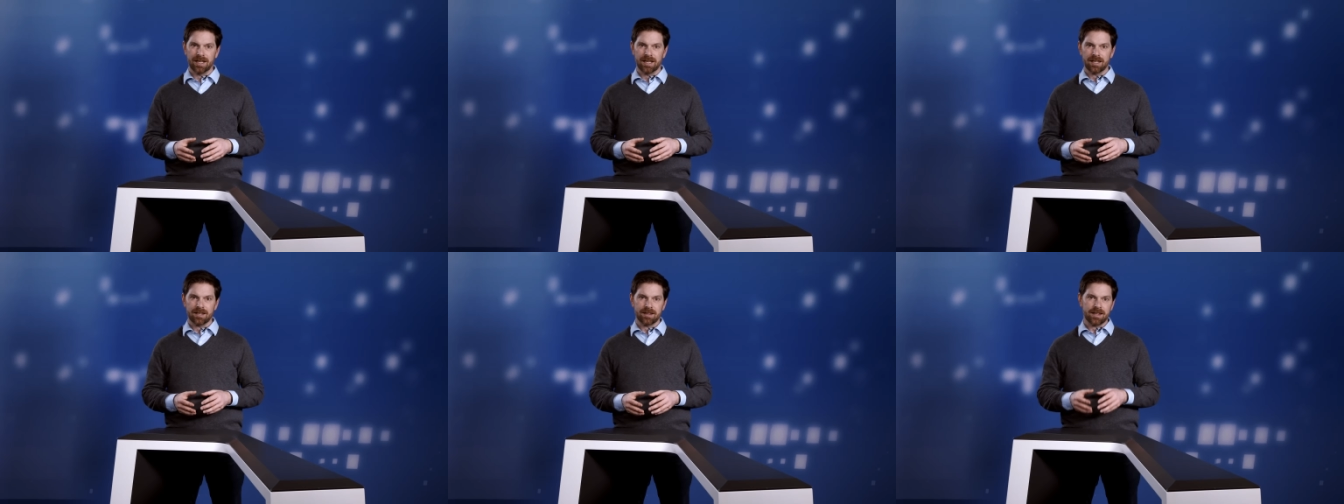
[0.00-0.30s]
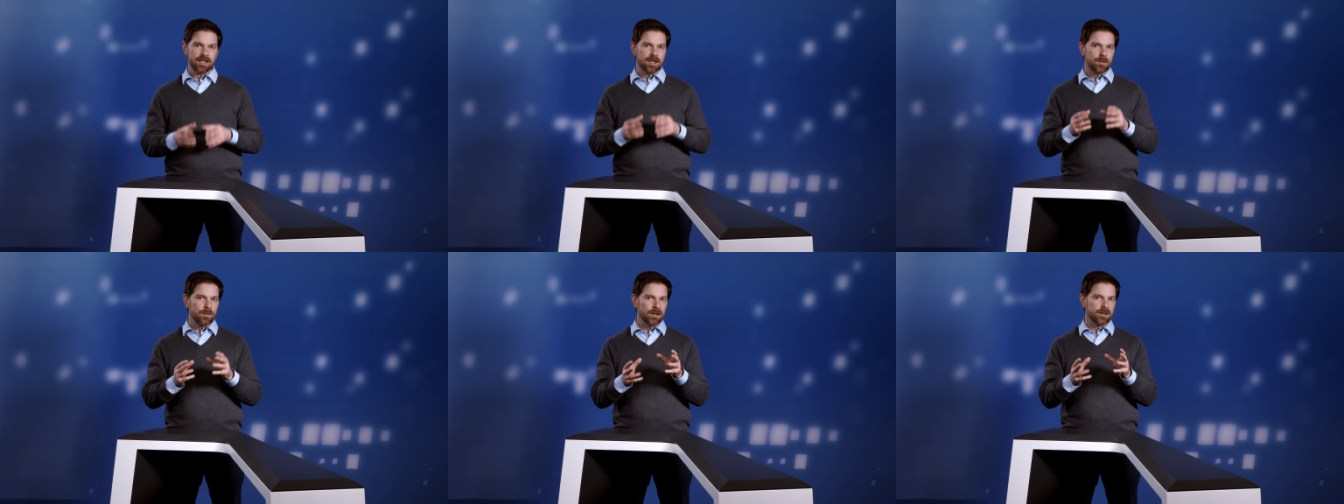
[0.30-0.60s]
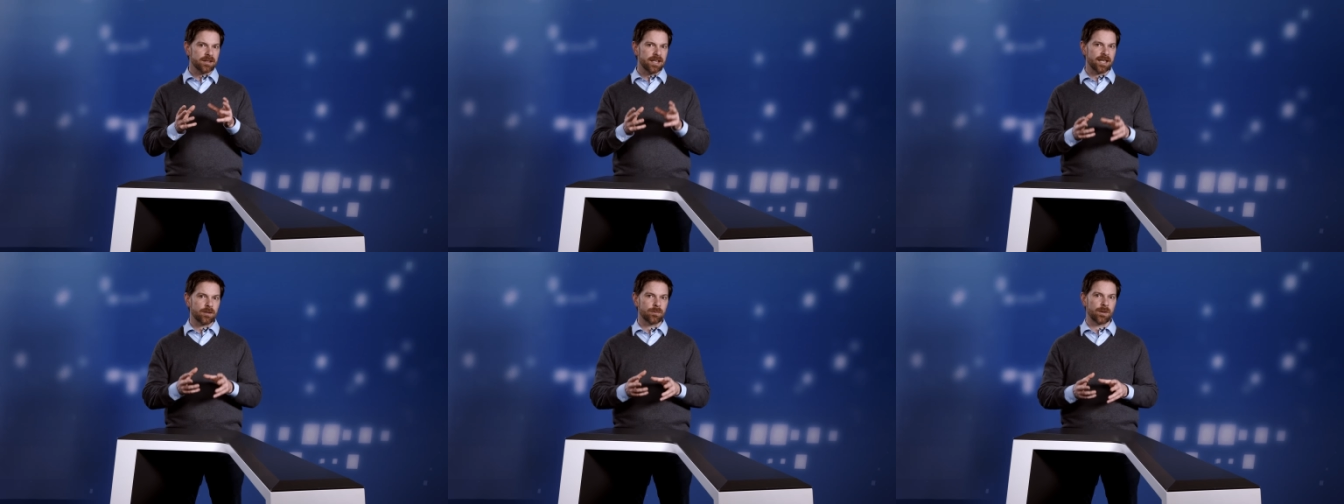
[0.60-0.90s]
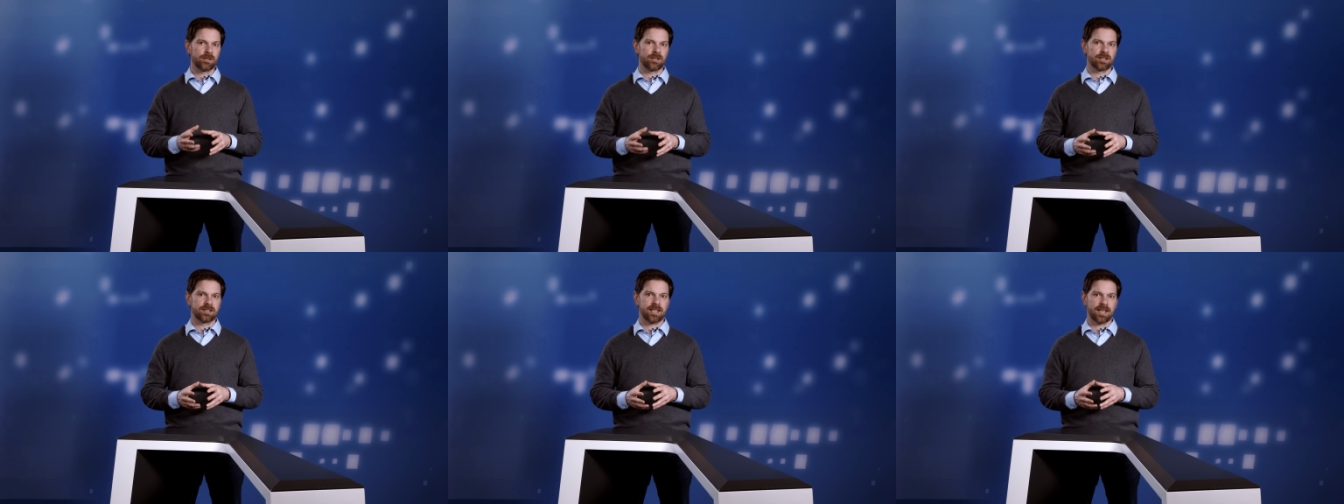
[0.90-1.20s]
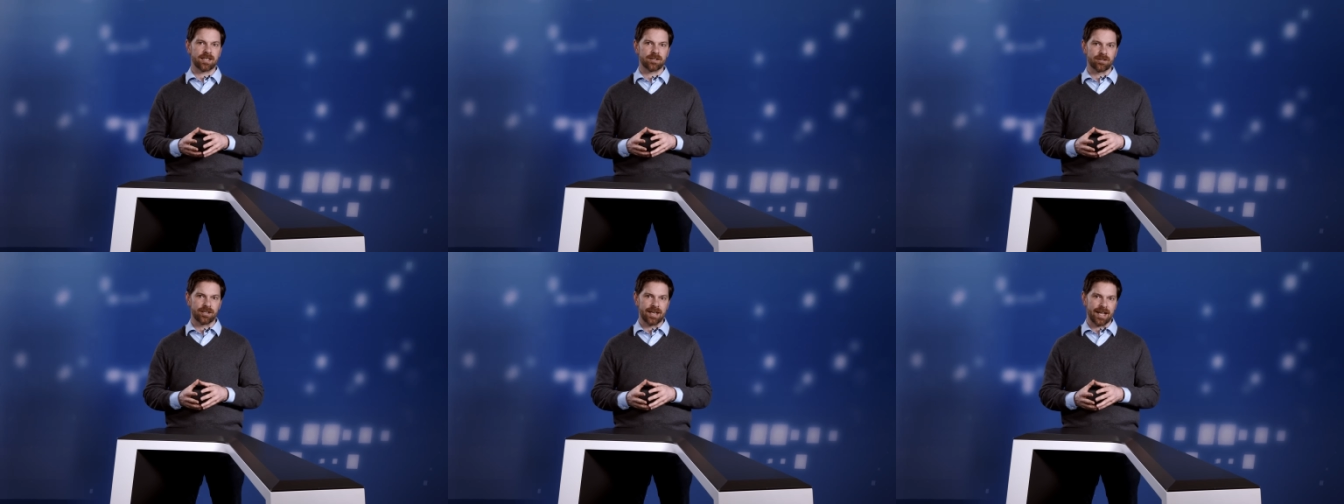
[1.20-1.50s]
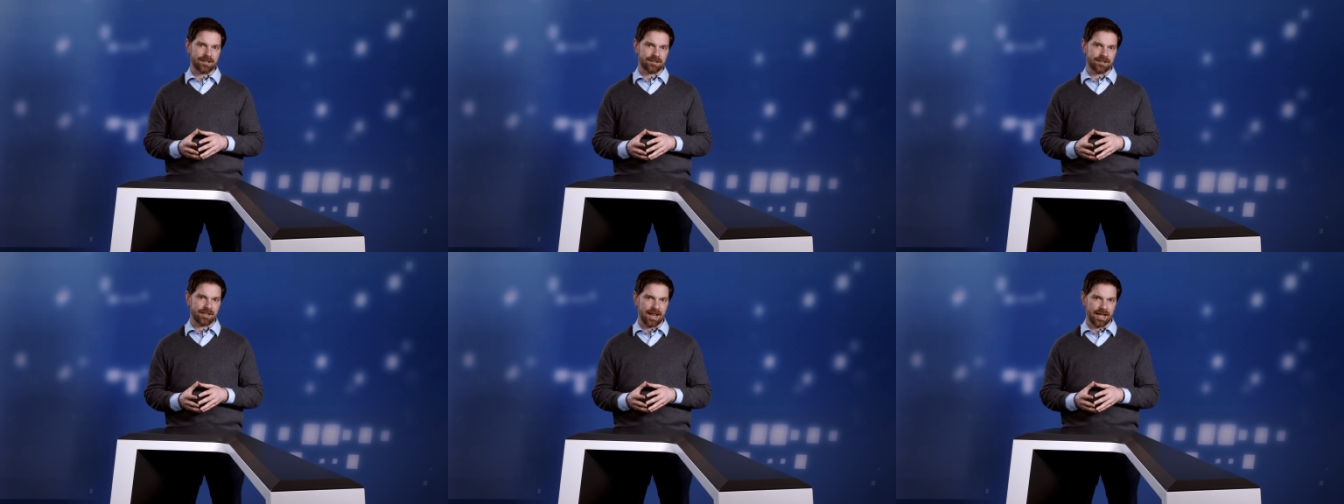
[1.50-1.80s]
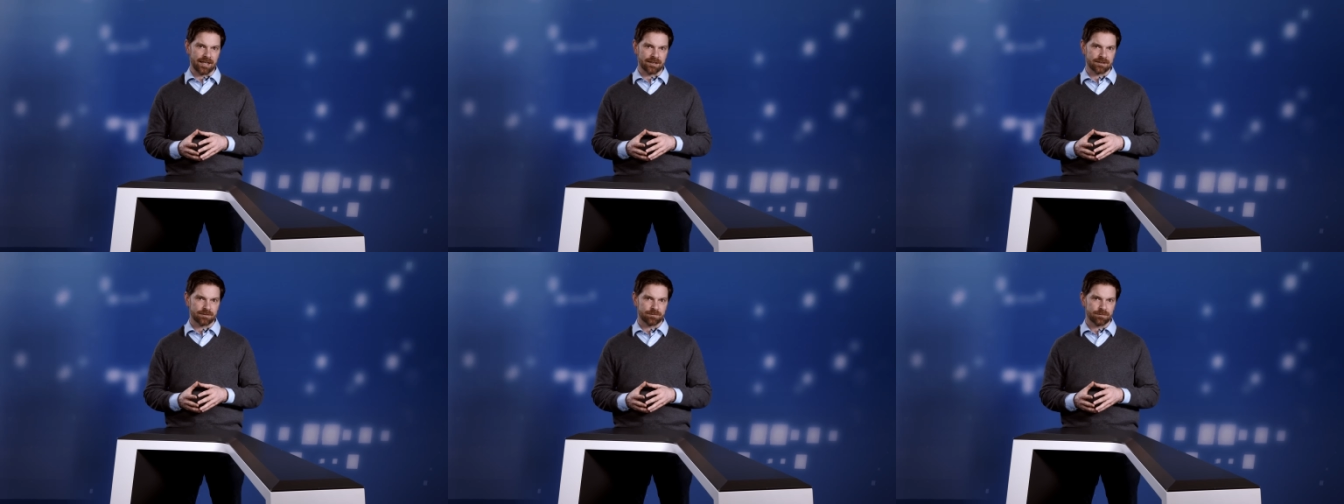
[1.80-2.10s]
Think about that when you attend your next
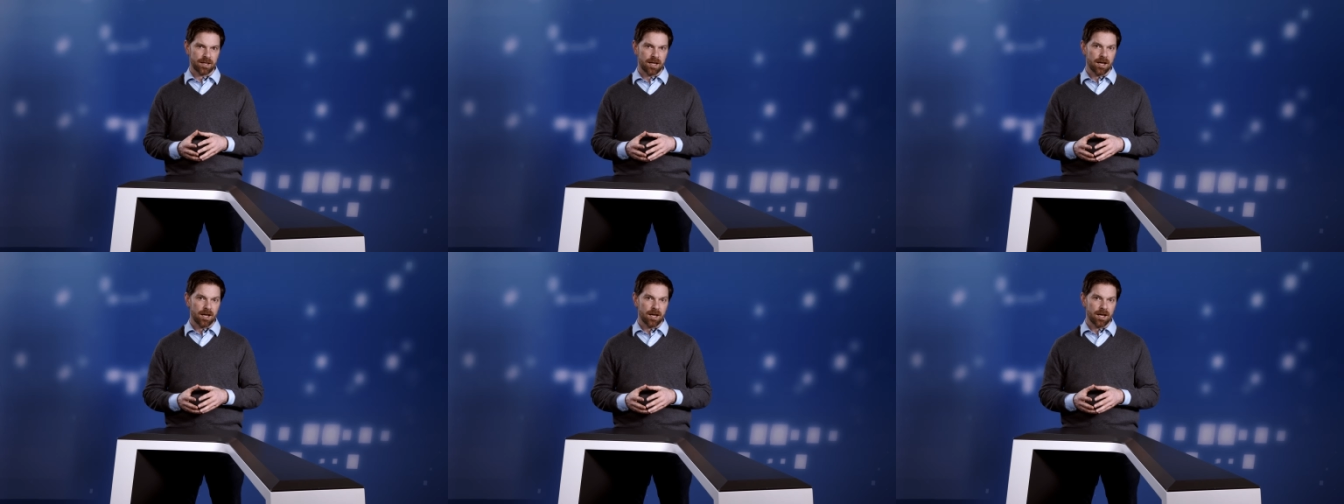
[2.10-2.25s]
class.